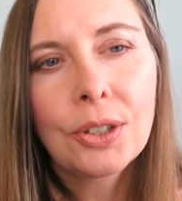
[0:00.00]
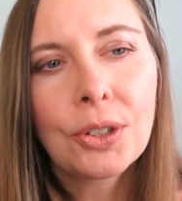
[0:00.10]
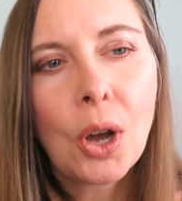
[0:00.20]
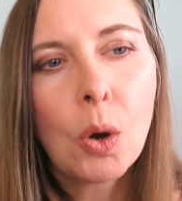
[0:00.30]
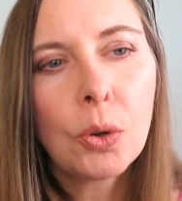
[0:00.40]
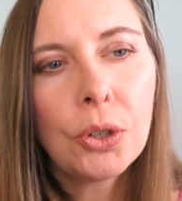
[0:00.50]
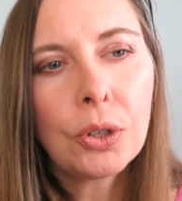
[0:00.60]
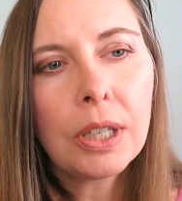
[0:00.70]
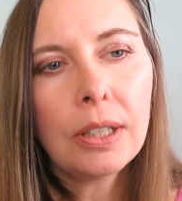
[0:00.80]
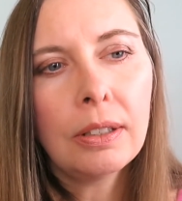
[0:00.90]
So
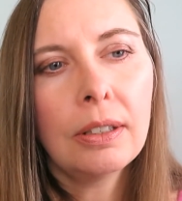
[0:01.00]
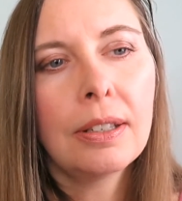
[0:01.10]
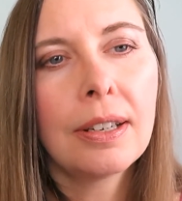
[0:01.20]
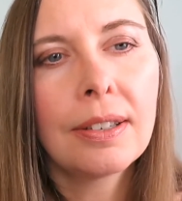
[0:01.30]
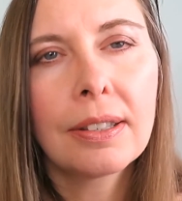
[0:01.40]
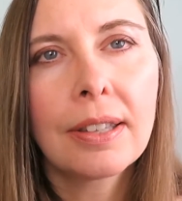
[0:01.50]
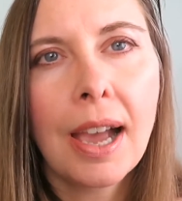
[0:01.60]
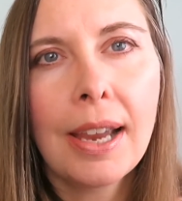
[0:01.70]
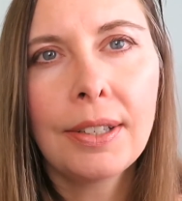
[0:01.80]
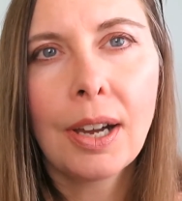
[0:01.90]
you can
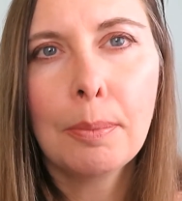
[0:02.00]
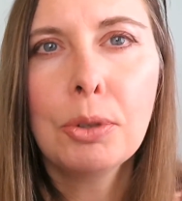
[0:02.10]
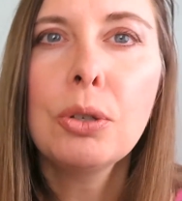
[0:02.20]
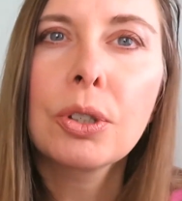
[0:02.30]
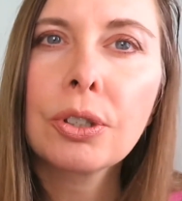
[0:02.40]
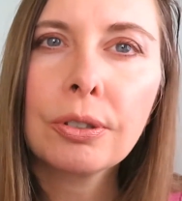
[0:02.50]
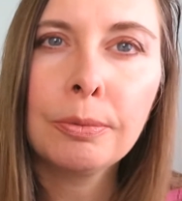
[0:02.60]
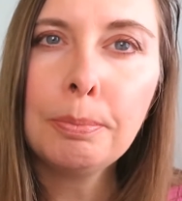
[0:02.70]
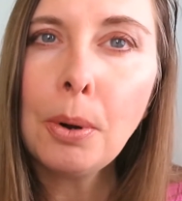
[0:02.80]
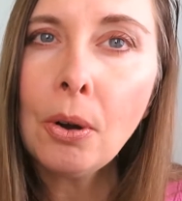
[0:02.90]
decide up to a
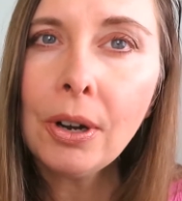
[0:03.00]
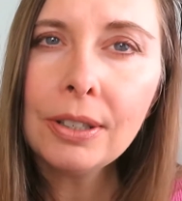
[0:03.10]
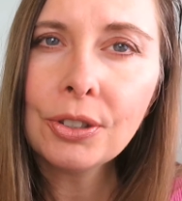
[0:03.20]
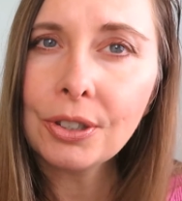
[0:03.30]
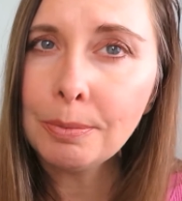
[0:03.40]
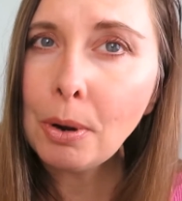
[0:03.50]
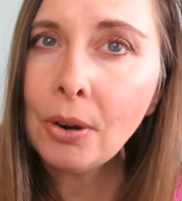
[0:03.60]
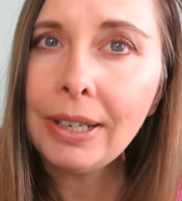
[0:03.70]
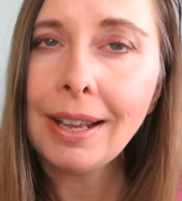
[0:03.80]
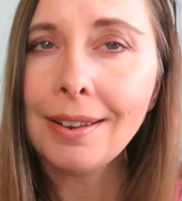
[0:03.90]
certain
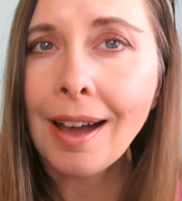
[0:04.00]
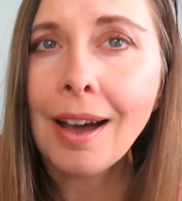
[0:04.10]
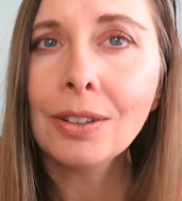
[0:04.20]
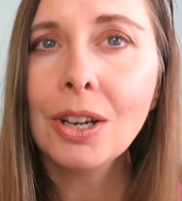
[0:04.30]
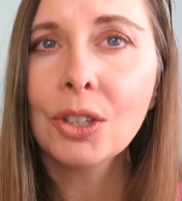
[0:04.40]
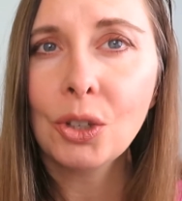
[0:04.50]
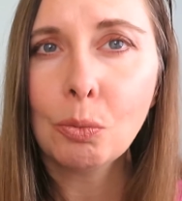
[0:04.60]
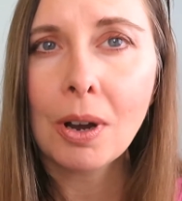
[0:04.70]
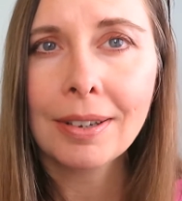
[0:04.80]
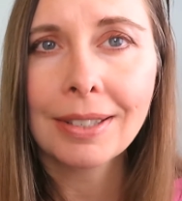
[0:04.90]
point on how long
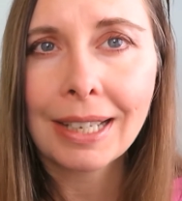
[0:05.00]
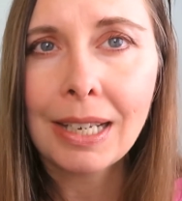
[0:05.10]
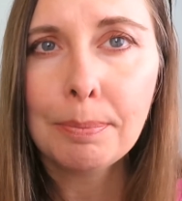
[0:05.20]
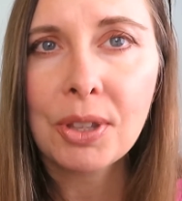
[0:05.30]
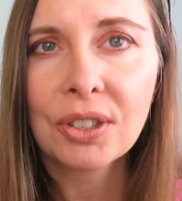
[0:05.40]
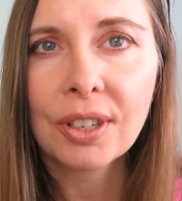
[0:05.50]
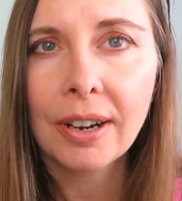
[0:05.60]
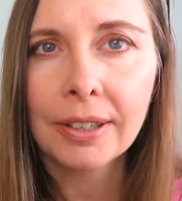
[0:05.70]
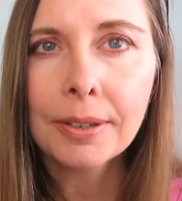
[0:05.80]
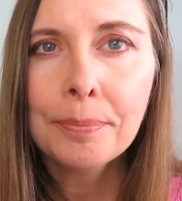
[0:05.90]
you want to keep this
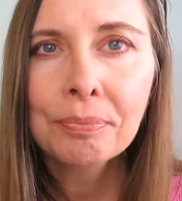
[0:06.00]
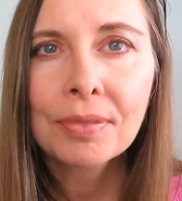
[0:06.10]
card.